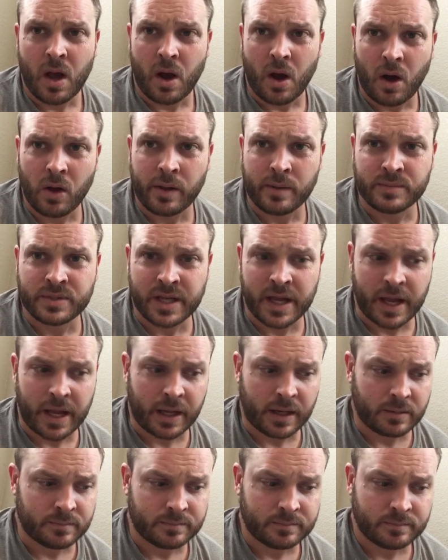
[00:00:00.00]
All I'm
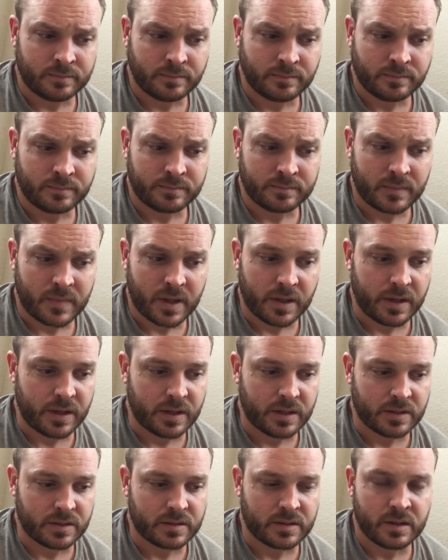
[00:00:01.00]
saying
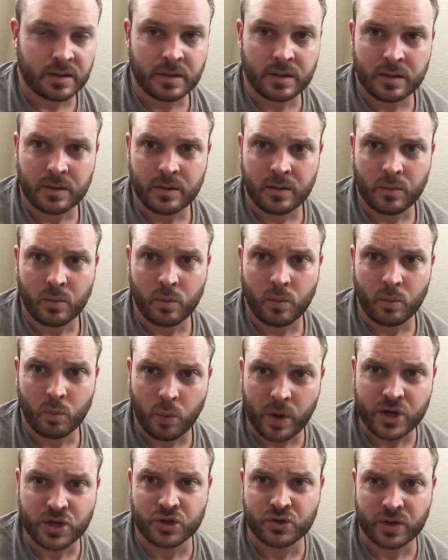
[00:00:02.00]
is
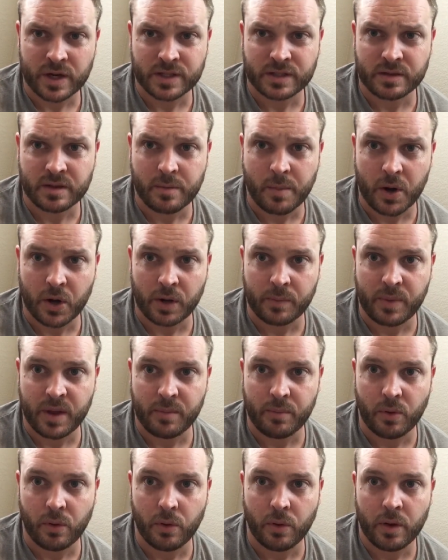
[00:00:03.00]
we should trust the American
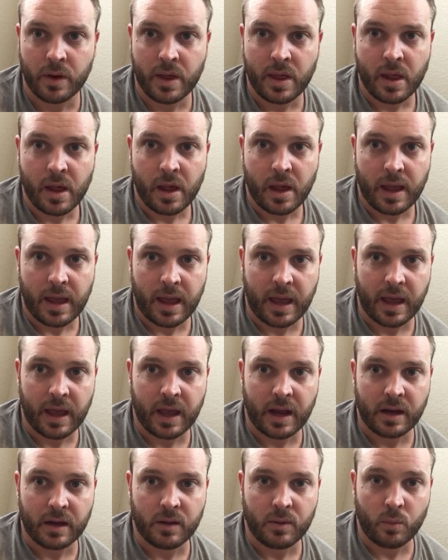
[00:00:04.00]
people,
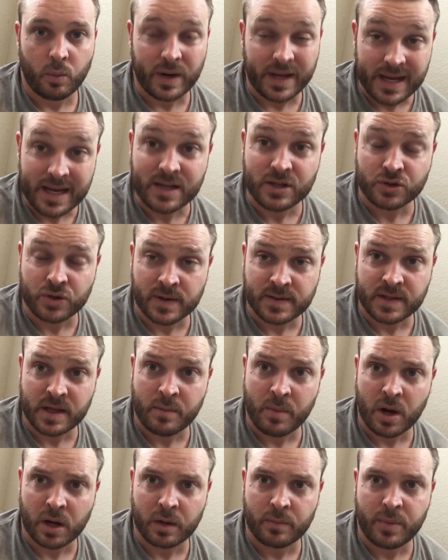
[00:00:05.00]
and we need to trust the
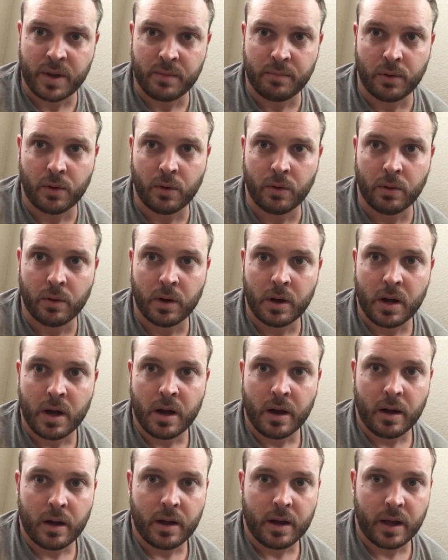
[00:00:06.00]
American people,
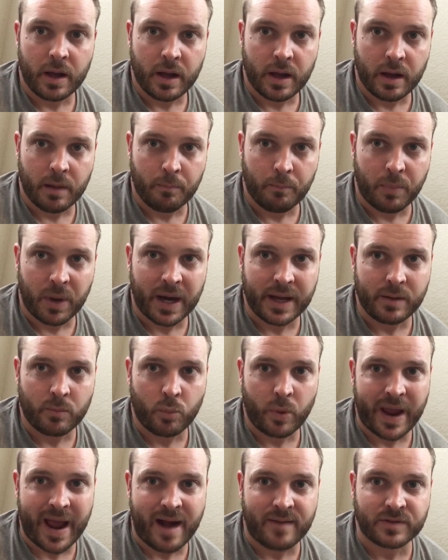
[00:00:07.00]
but
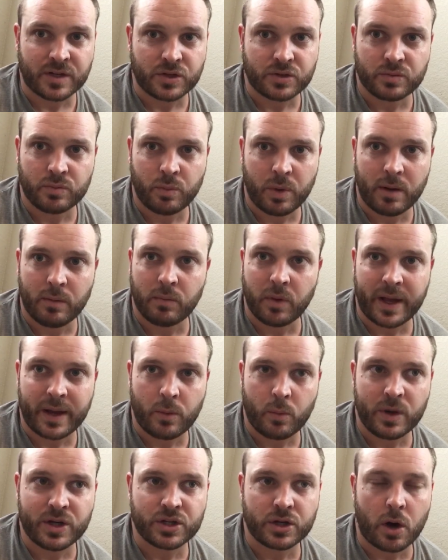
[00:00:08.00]

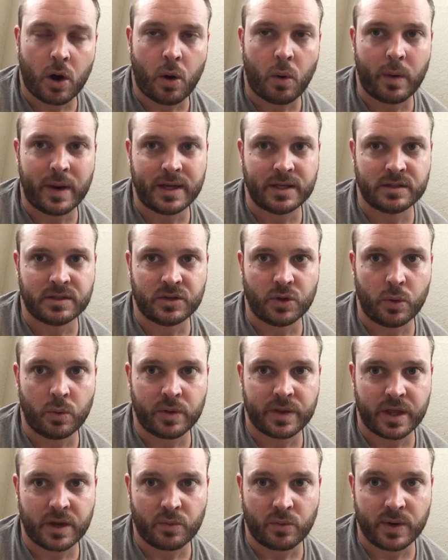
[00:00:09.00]
we should always do it
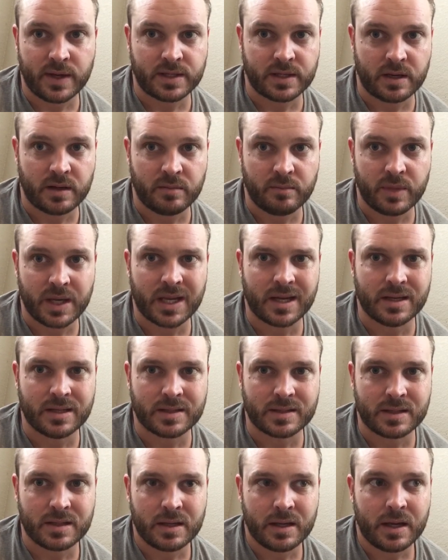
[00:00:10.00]
within reason,
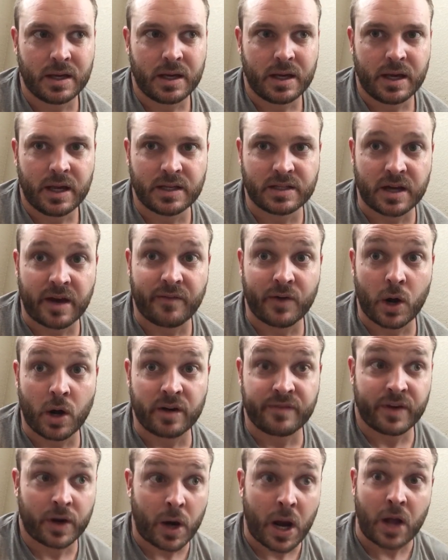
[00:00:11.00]
because it's not very
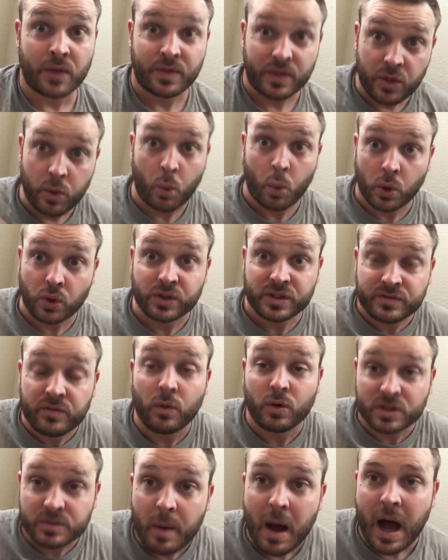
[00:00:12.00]
hard to figure out that the world is
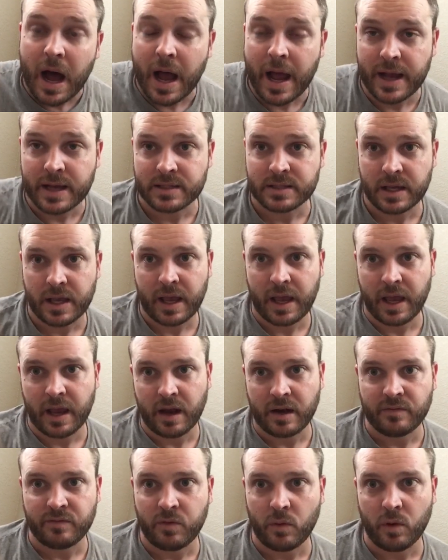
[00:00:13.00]
full of spies
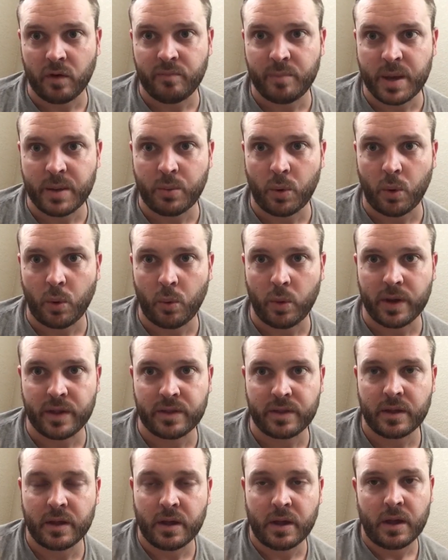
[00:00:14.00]
and full of people with